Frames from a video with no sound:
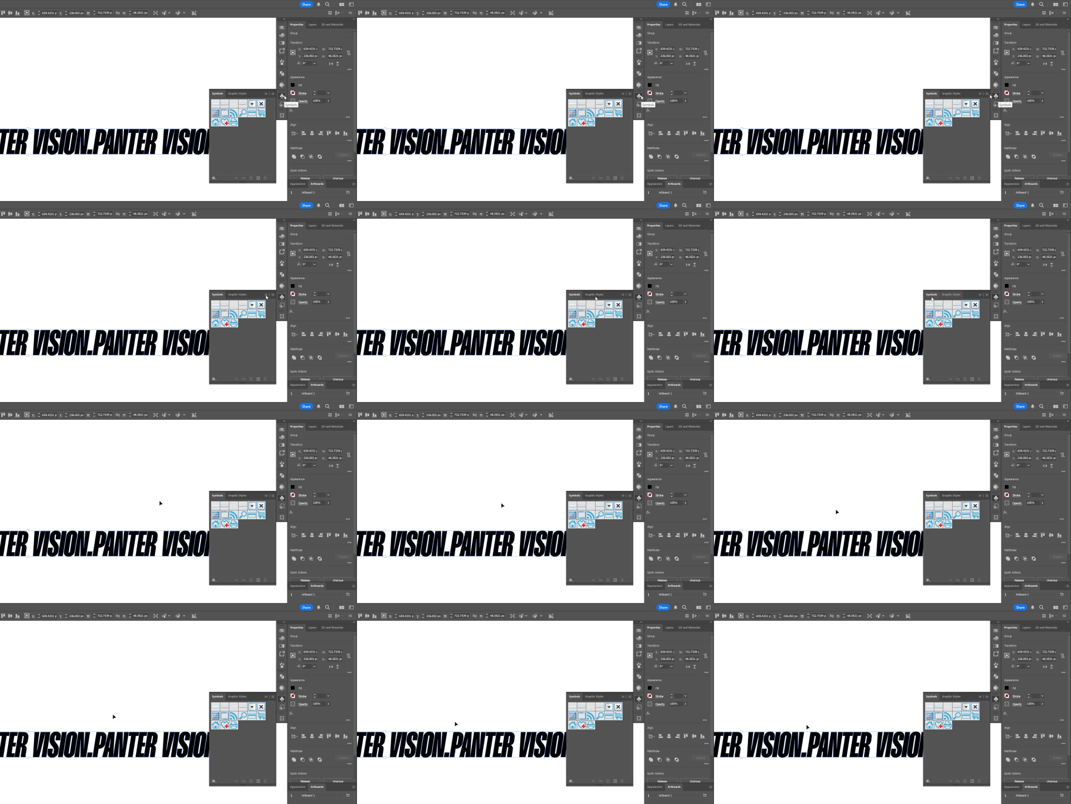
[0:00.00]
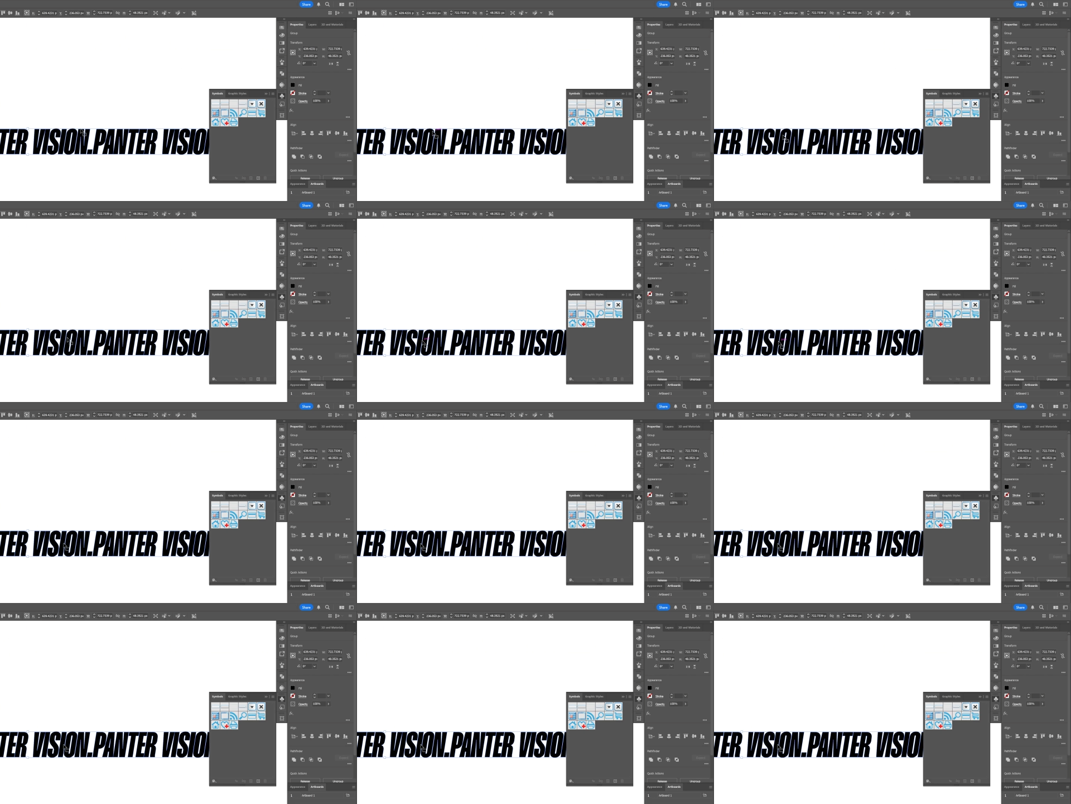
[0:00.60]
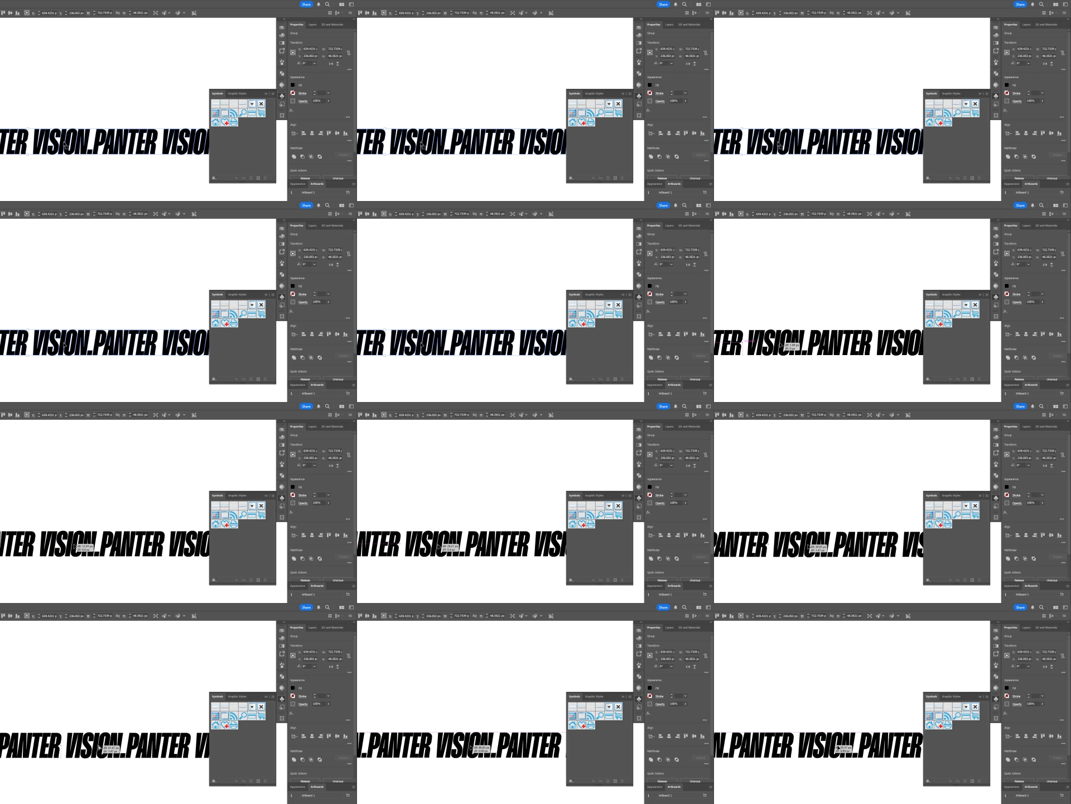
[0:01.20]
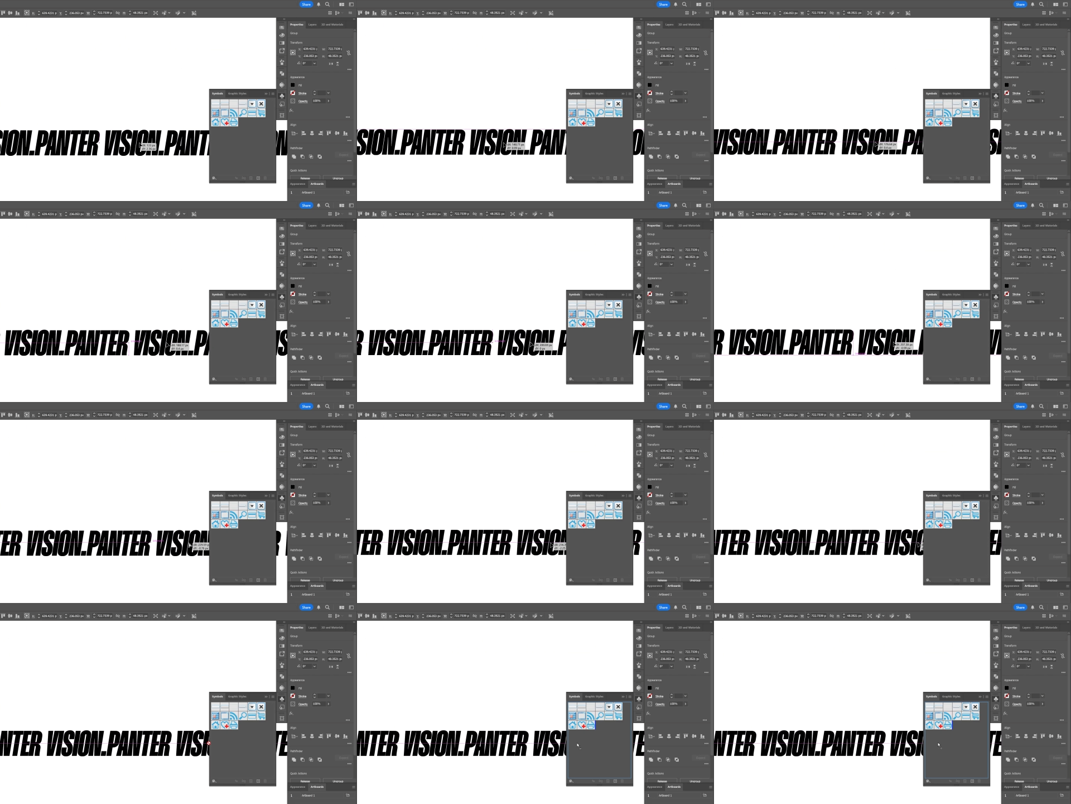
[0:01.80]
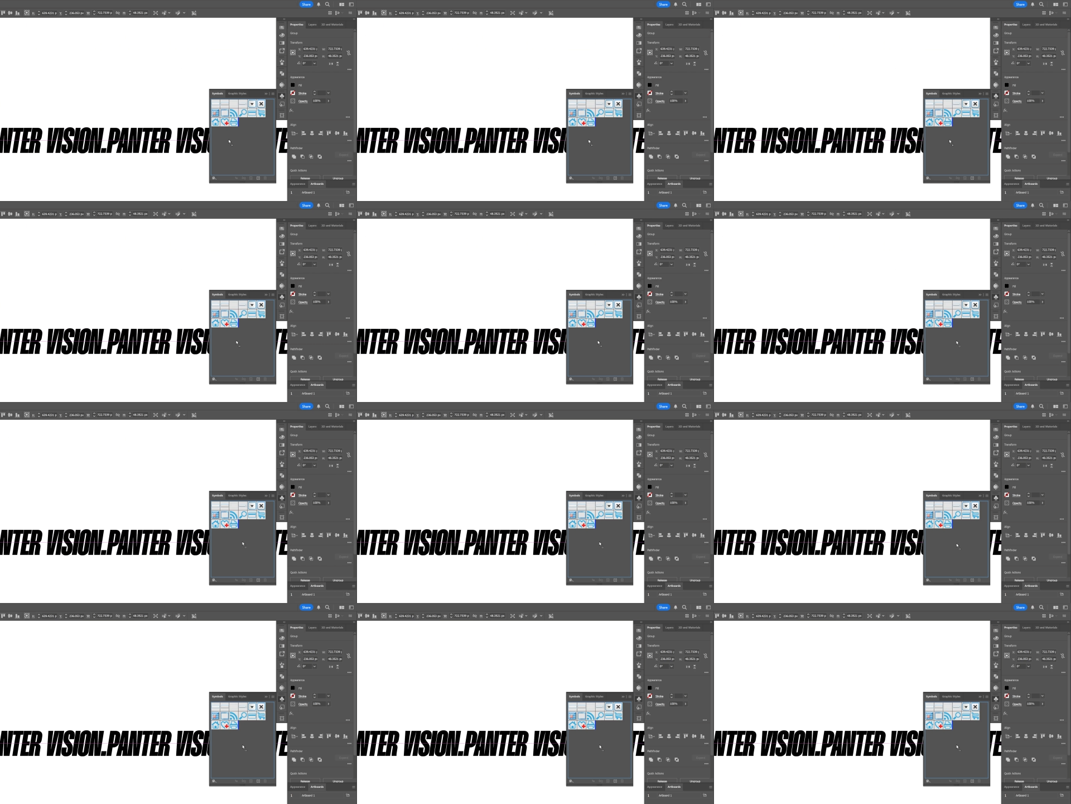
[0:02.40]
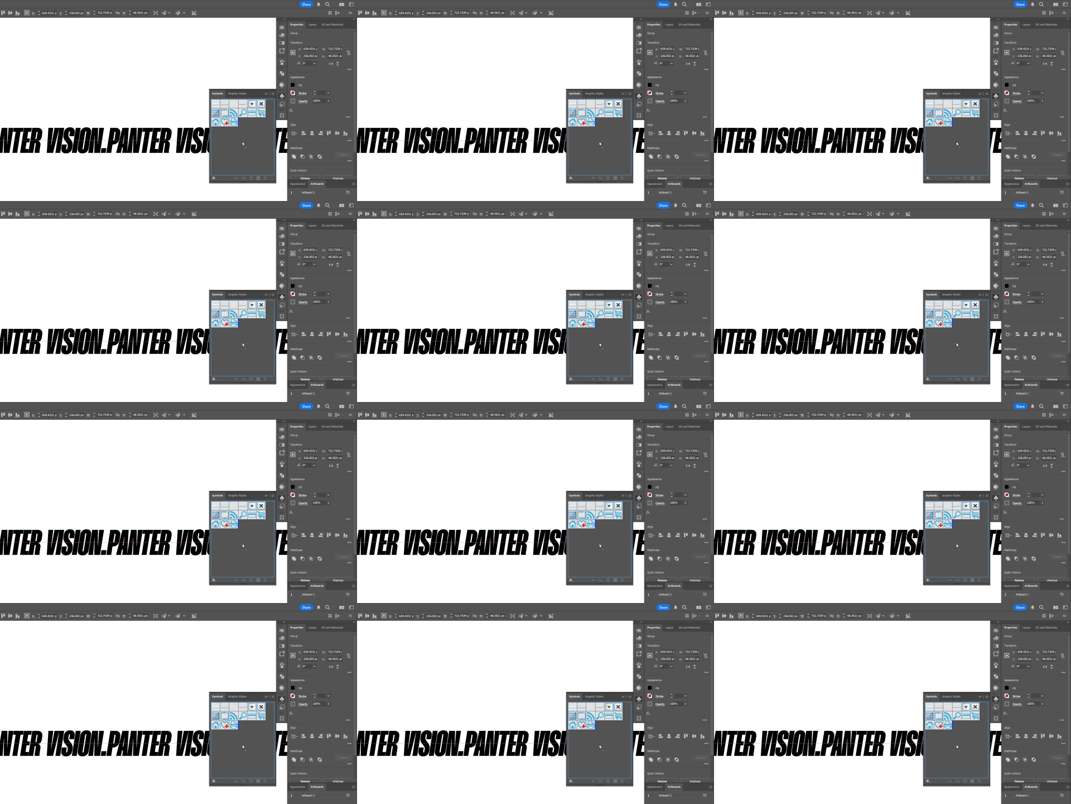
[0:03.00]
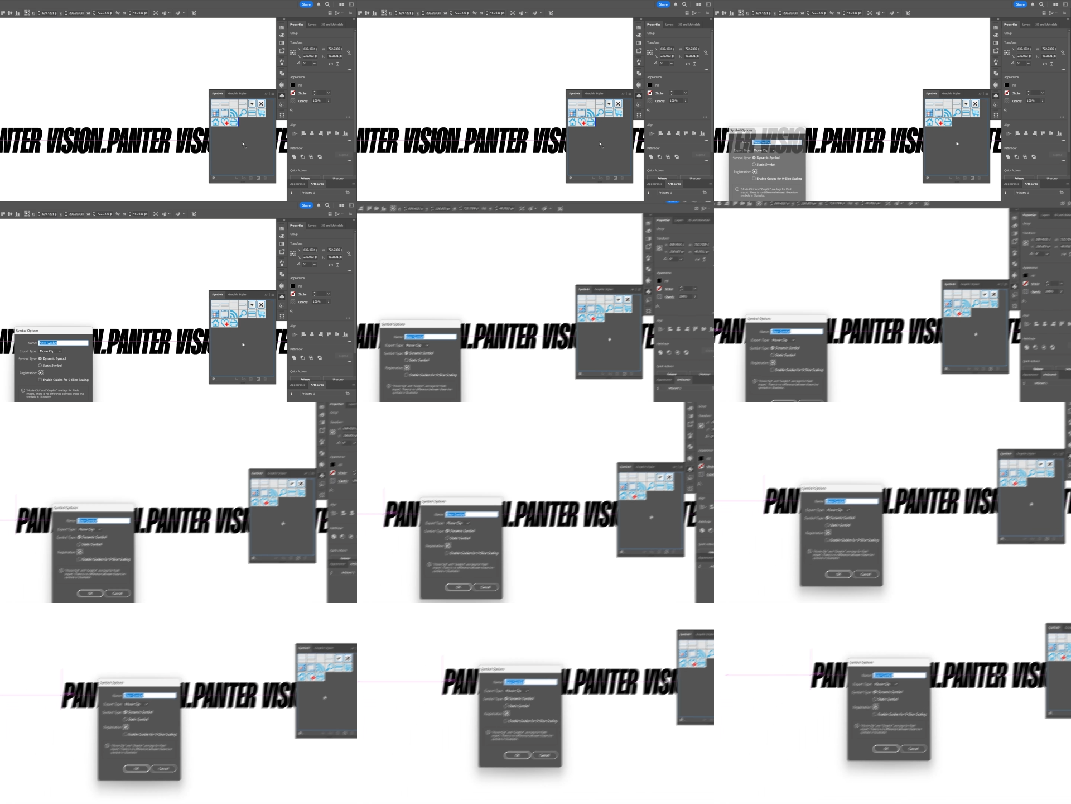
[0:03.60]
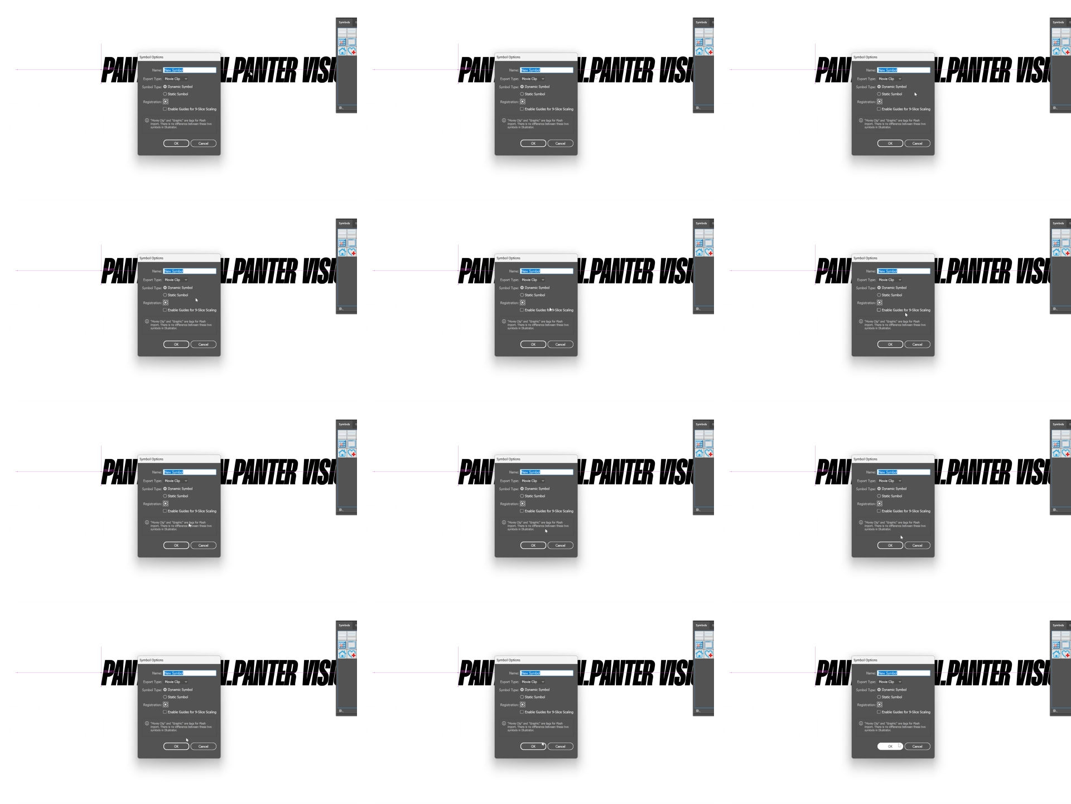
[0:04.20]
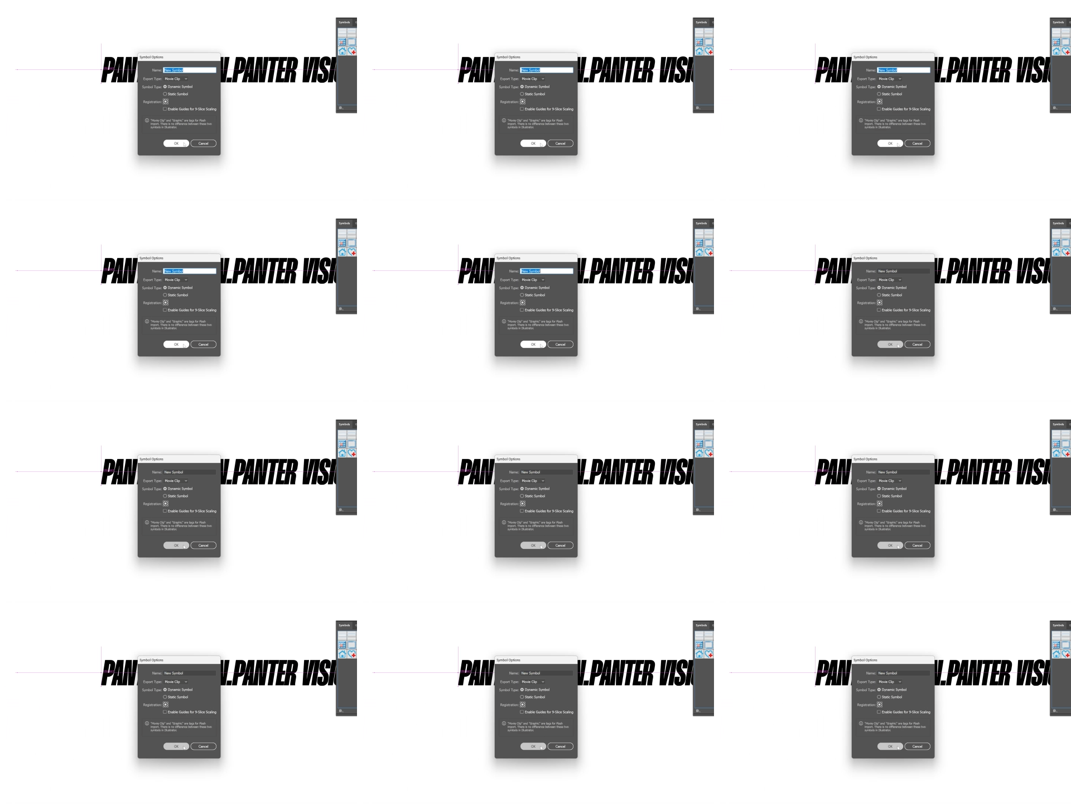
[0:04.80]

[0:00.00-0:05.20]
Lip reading: [unreadable: no face in view]